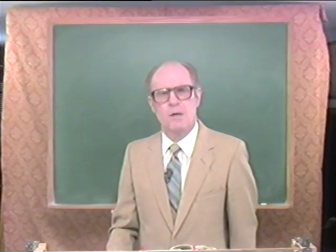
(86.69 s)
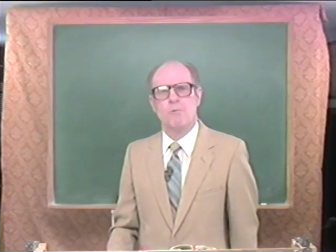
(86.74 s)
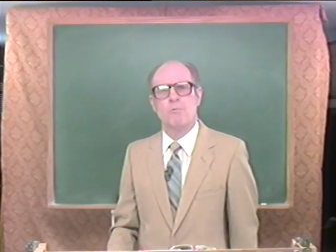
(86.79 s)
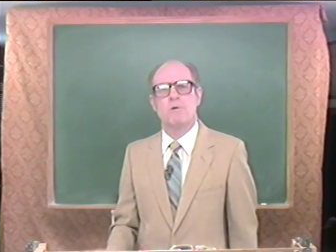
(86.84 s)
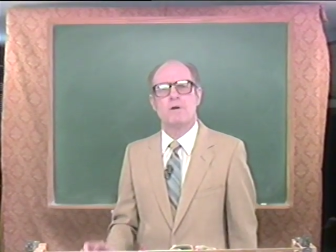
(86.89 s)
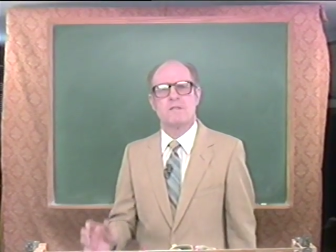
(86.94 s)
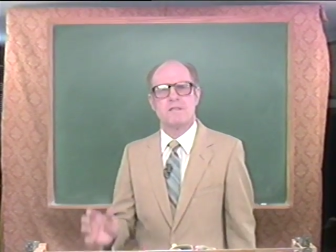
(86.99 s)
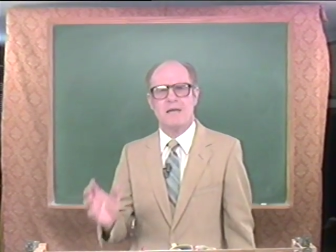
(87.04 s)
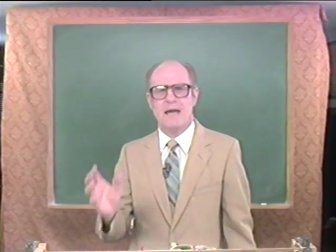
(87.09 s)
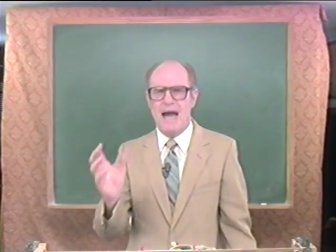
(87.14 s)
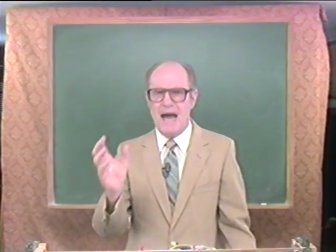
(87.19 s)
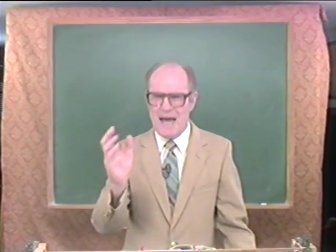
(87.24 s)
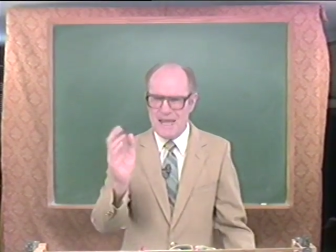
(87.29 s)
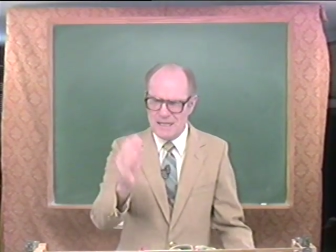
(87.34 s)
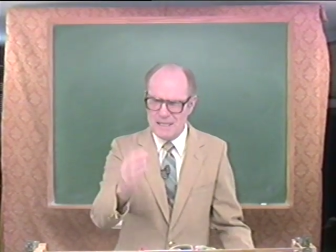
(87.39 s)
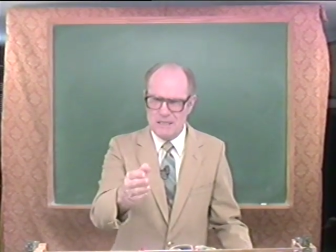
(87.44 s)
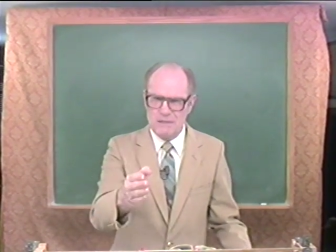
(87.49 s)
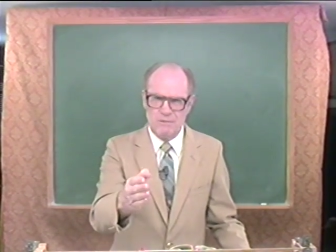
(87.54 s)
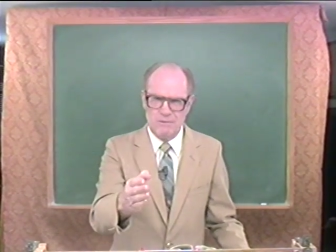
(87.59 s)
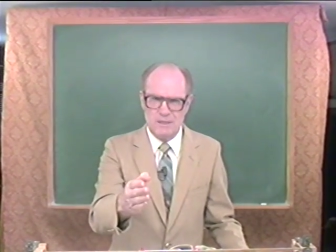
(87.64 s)
with the
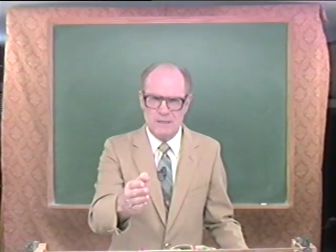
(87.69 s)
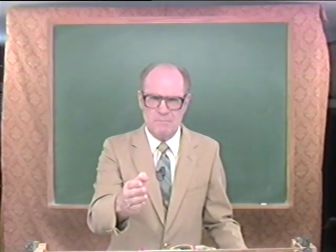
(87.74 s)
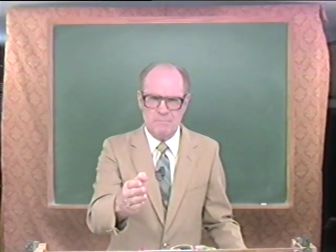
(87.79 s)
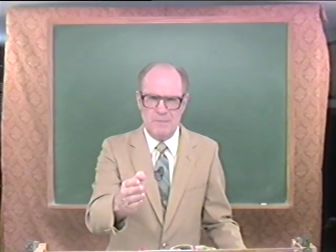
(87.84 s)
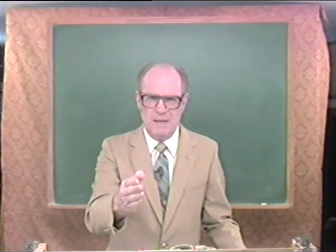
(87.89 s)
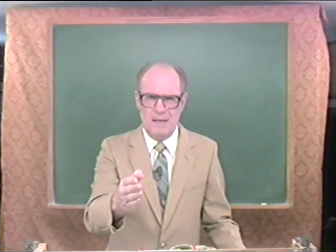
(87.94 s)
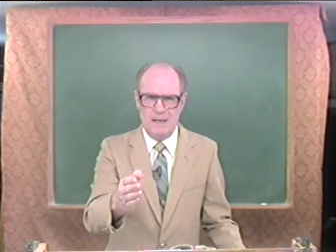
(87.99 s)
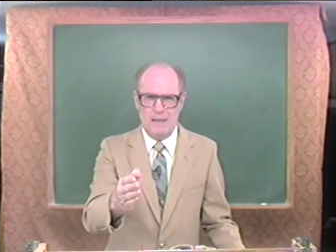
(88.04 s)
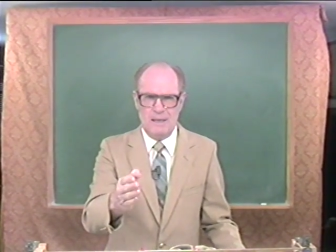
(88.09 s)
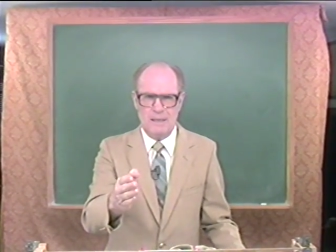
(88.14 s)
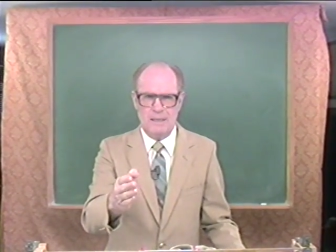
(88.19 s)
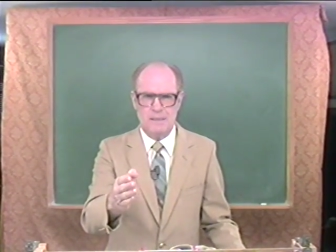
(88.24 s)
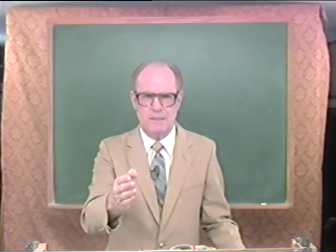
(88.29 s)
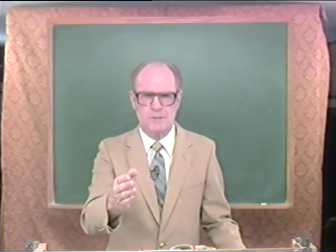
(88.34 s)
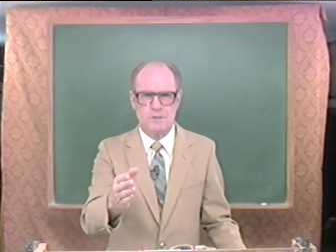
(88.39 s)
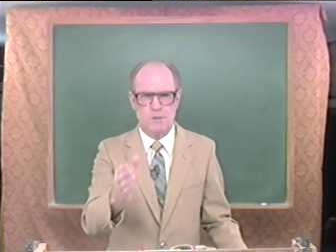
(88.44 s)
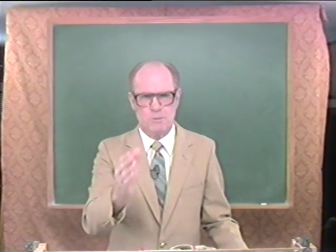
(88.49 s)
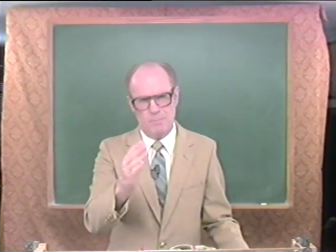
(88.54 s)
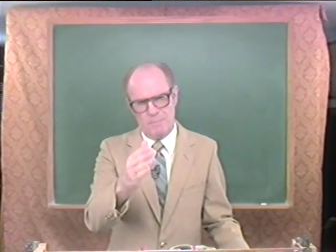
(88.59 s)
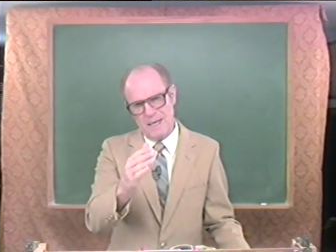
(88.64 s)
idea in
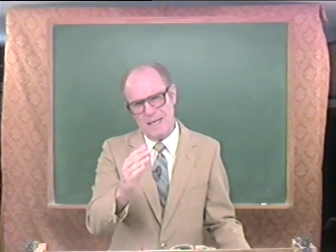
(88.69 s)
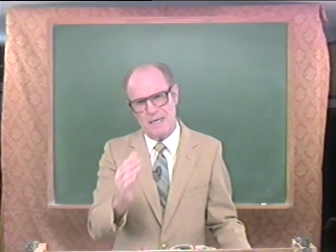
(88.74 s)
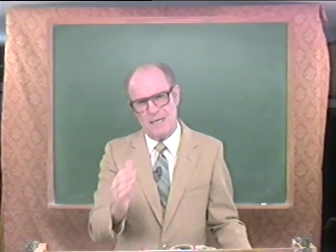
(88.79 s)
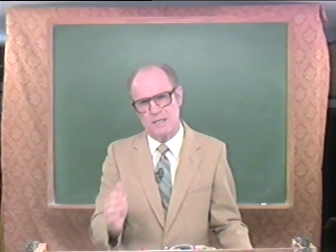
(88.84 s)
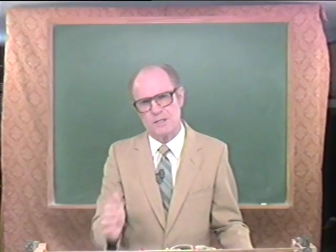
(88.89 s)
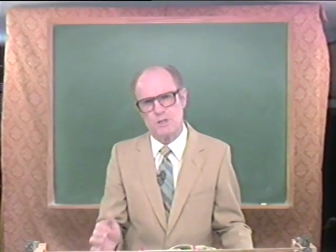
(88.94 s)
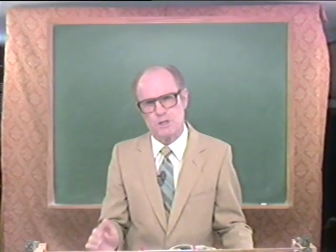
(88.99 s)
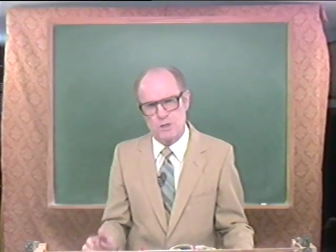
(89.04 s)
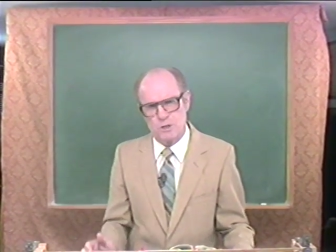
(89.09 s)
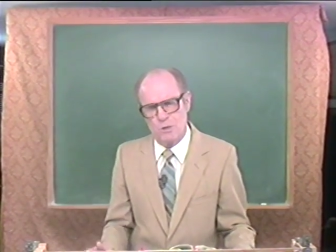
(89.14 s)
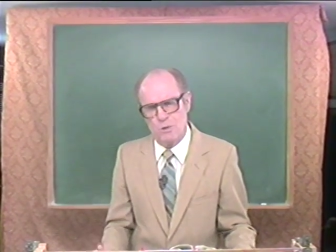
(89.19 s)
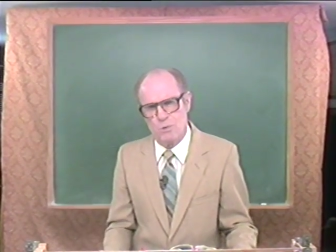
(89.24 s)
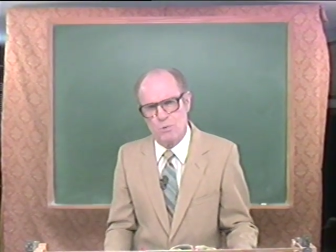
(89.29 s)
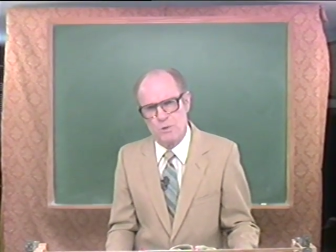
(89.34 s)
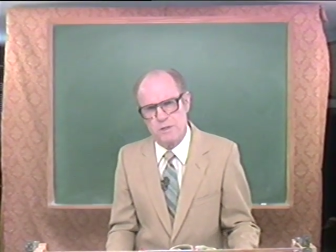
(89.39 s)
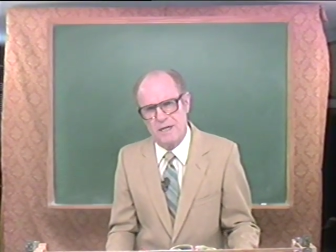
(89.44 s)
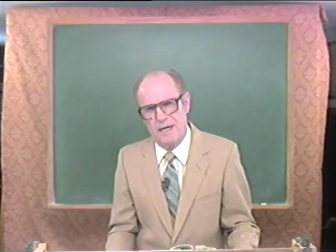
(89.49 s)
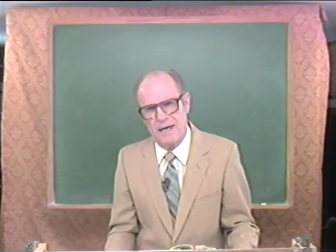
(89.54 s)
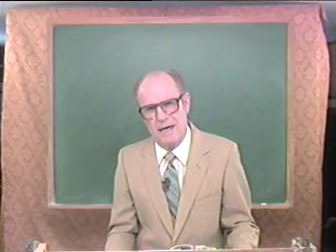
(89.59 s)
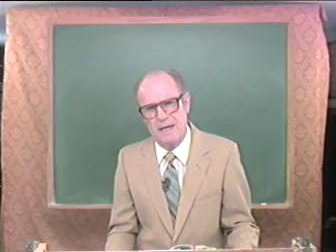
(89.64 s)
mind to make it so
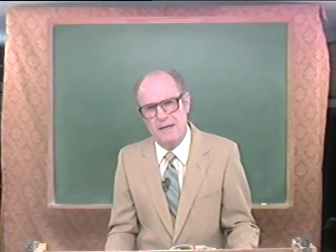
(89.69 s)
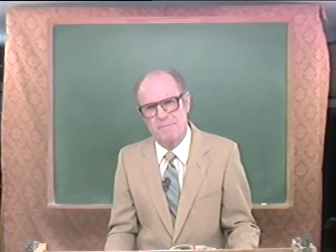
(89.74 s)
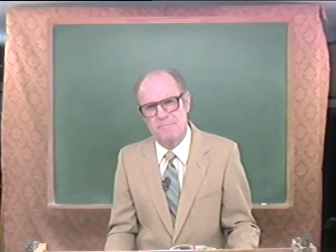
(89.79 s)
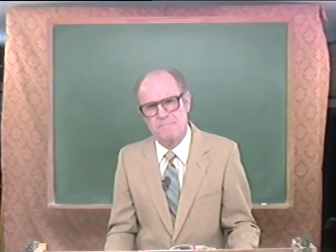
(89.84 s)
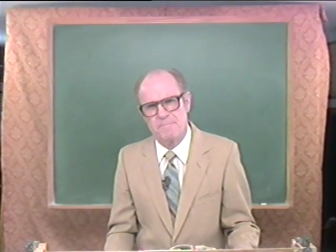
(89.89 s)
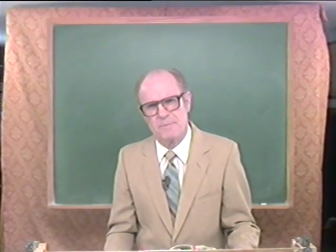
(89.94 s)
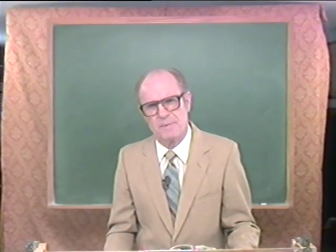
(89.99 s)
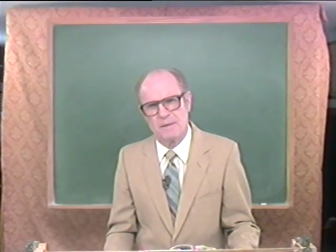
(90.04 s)
that